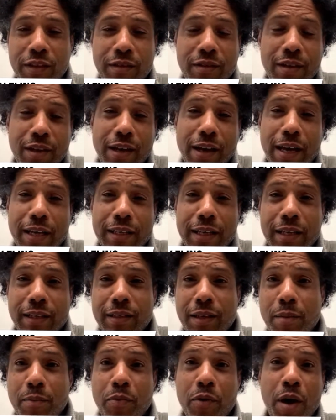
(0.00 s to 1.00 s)
at
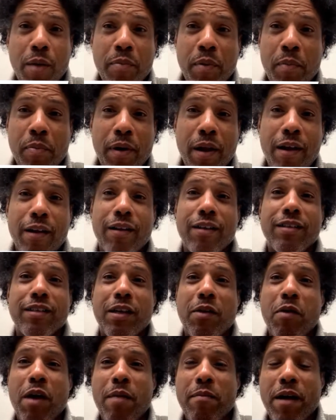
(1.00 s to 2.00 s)
some point, people aren't going to
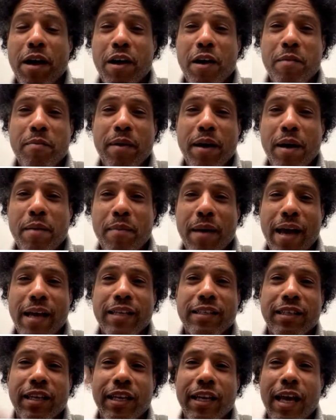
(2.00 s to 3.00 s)
say, "Why am I going to buy a
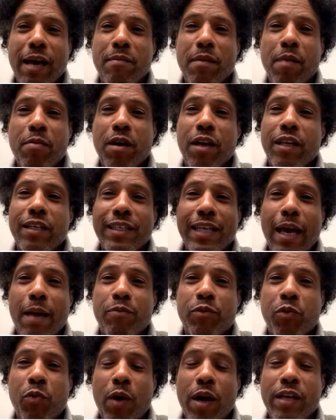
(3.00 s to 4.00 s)
magazine?" I'm going to
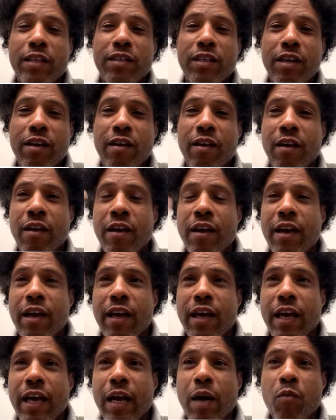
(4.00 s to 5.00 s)
tap twice here,
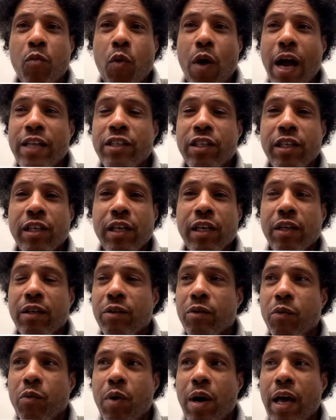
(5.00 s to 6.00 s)
and I'm watching it
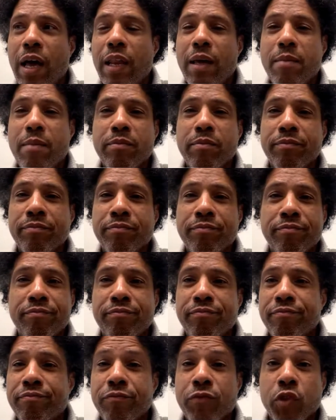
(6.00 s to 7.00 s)
while I'm
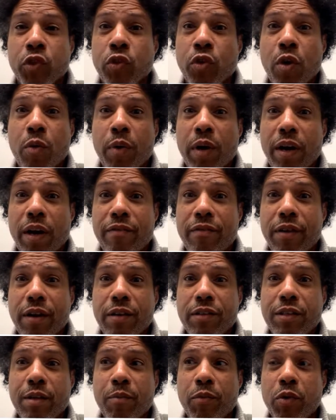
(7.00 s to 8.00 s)
doing whatever
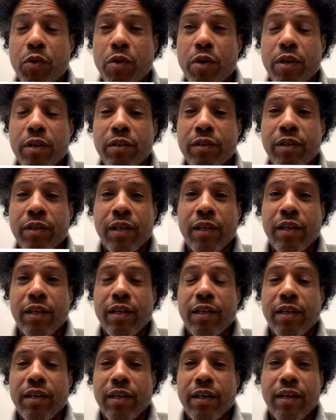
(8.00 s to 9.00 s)
else I'm doing
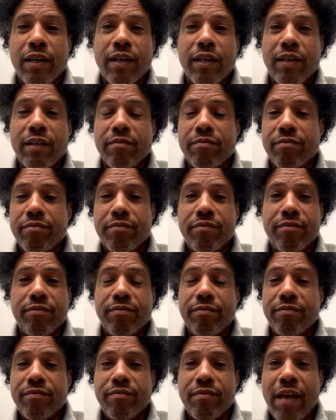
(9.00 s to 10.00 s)
uh,
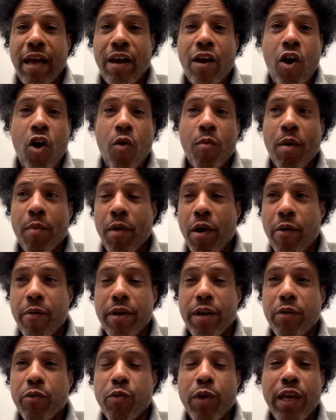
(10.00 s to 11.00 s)
at home. I'm
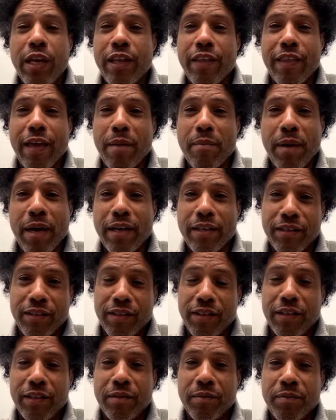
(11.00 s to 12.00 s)
already reading that
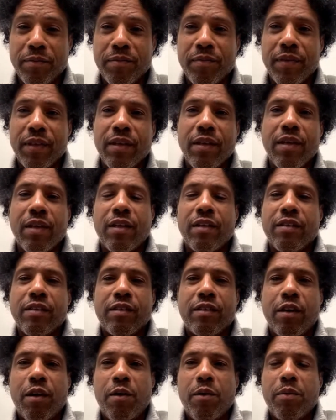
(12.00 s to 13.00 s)
magazine.
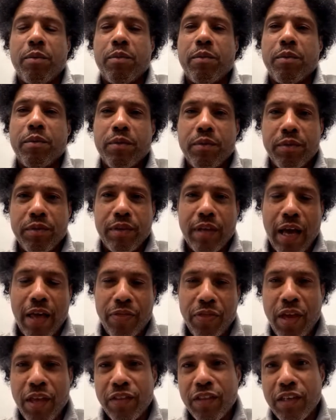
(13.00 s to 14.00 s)
So I
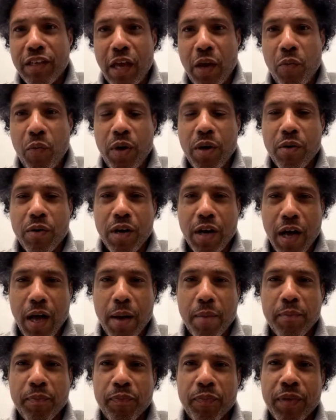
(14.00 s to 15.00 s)
think the day will
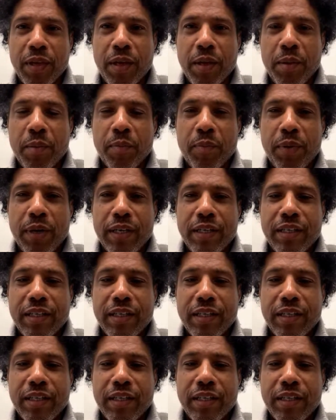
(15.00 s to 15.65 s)
come, but